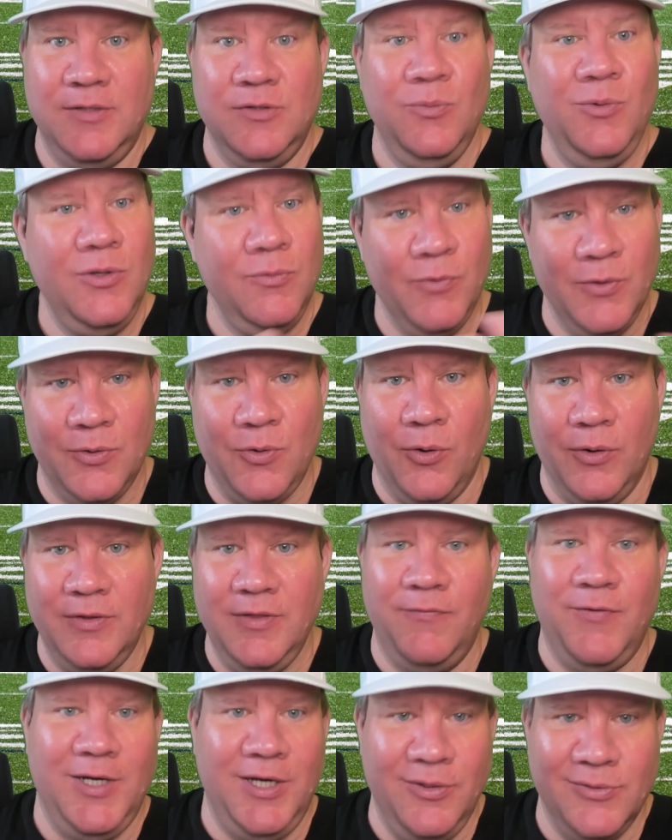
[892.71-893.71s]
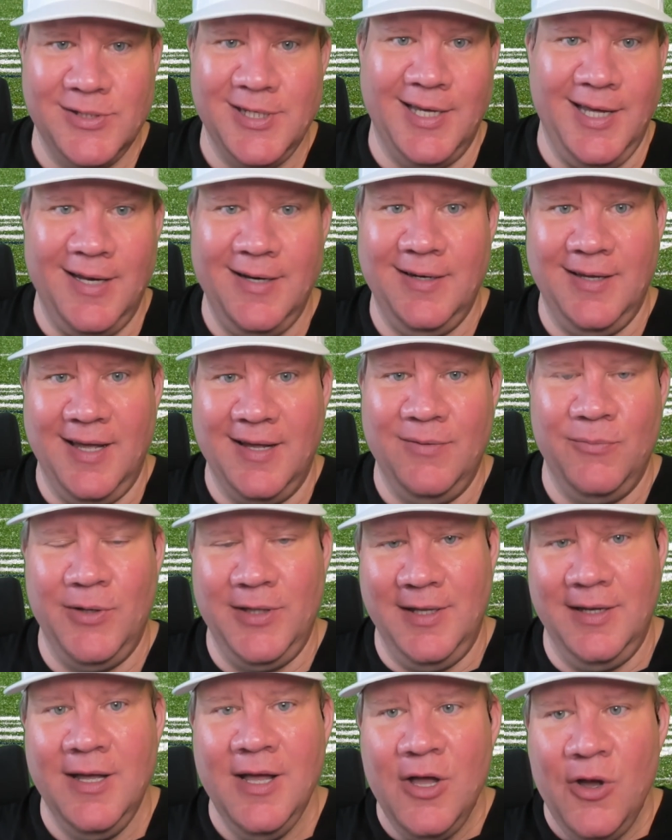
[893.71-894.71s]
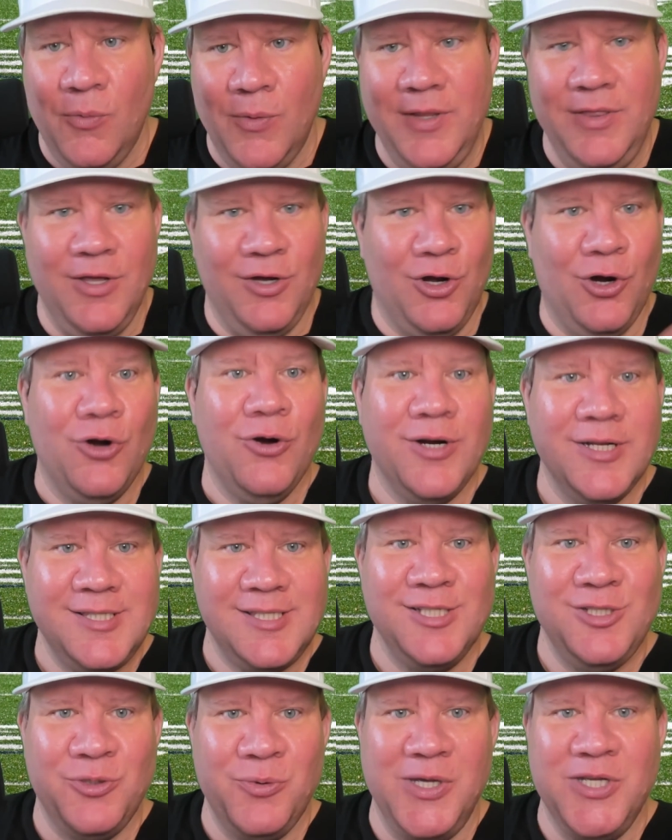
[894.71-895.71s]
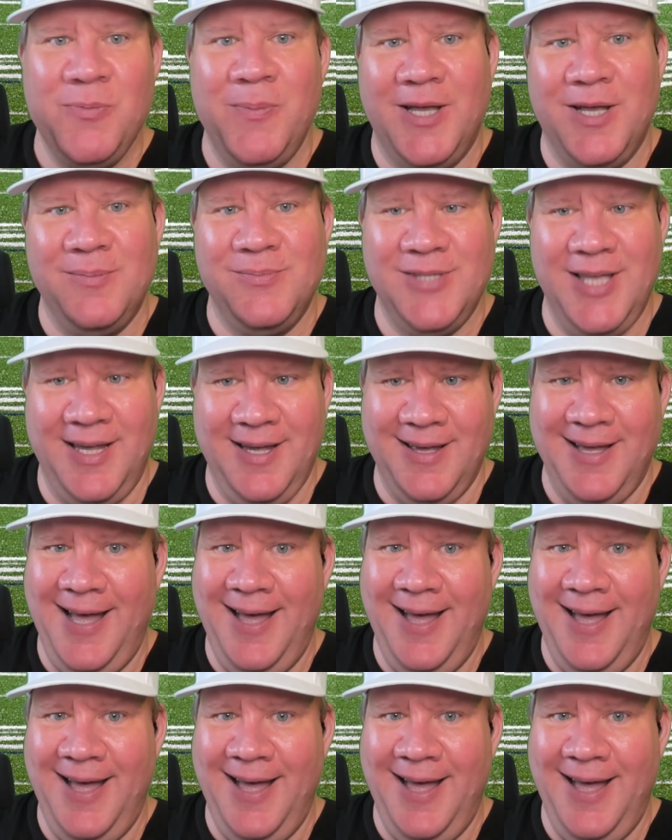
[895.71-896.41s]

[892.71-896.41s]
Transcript: And we'll record the videos again and again when the current situation becomes like,